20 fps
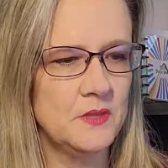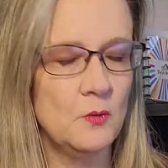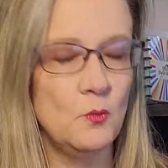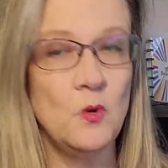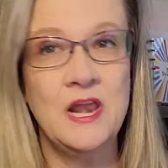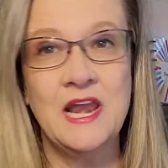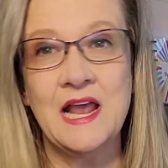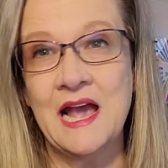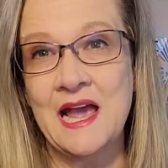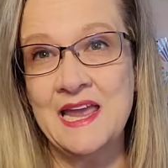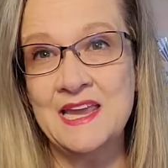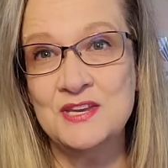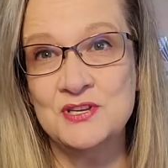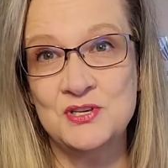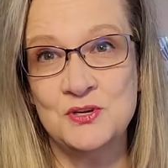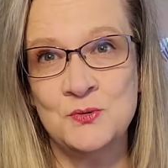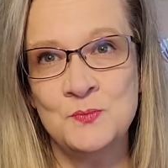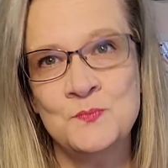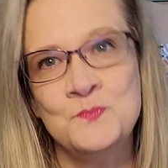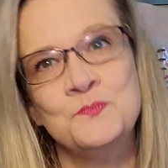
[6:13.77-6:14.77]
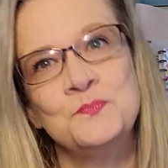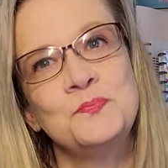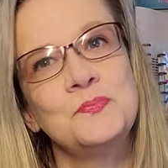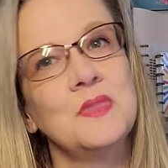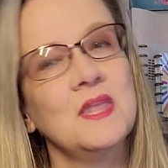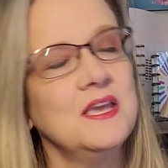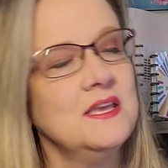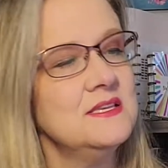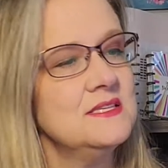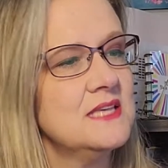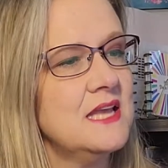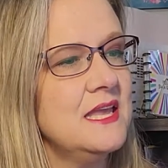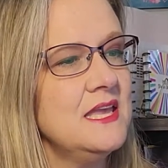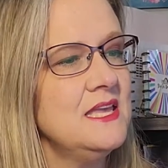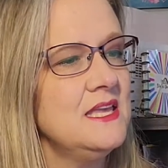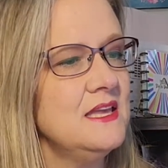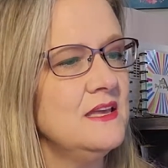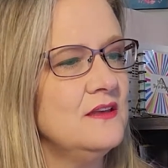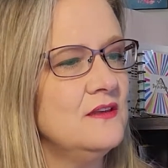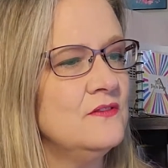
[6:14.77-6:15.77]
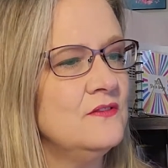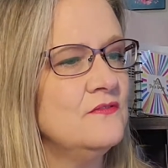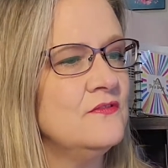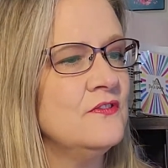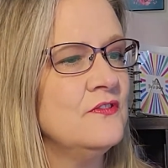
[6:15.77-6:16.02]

What I do is I give